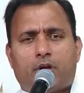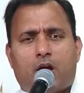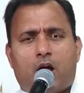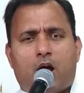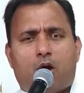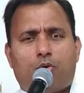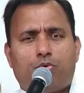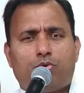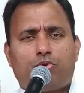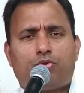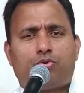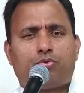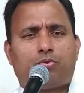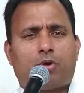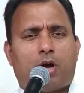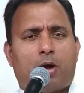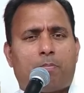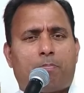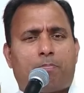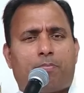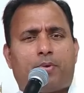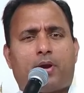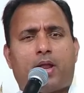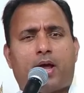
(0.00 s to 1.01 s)
How to
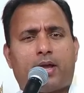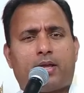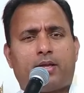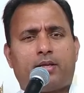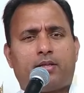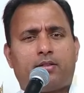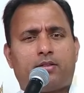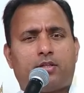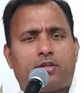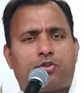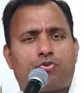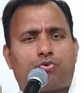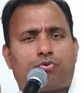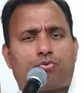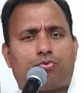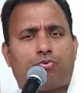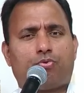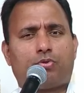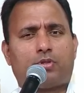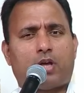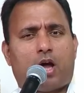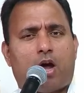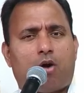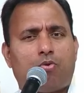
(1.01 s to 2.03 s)
apply the
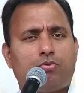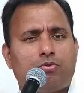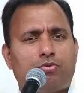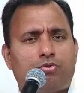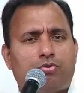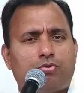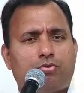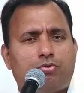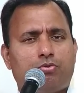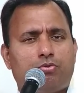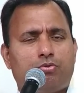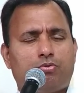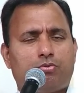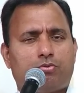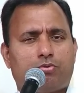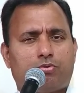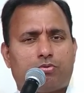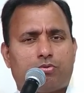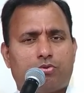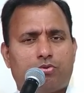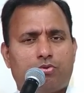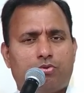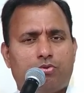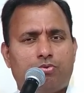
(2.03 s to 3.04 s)
truth, how to
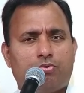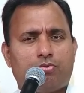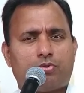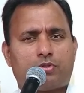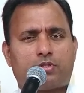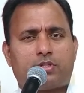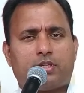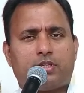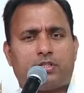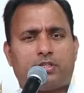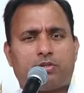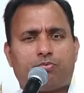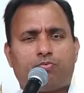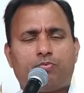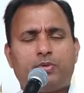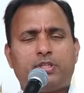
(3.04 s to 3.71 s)
use it.